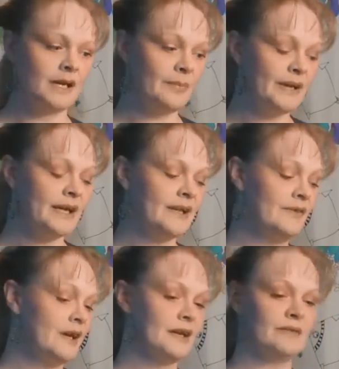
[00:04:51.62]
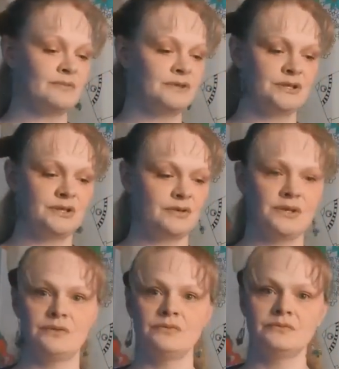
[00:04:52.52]
But I thought I would show
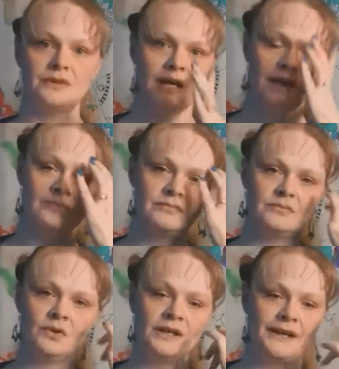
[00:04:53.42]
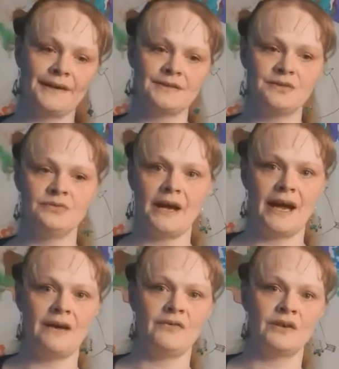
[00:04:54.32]
you what I do
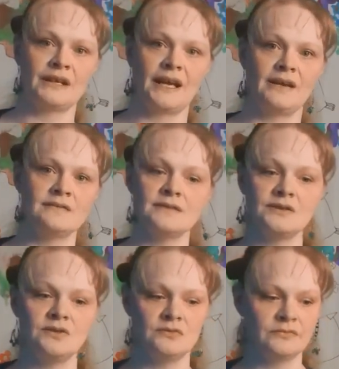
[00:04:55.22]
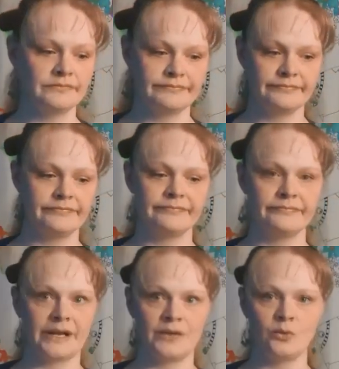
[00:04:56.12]
have on hand to do
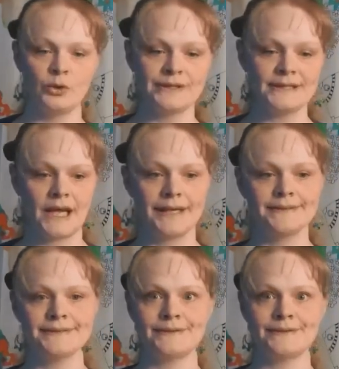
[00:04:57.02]
my numerous things.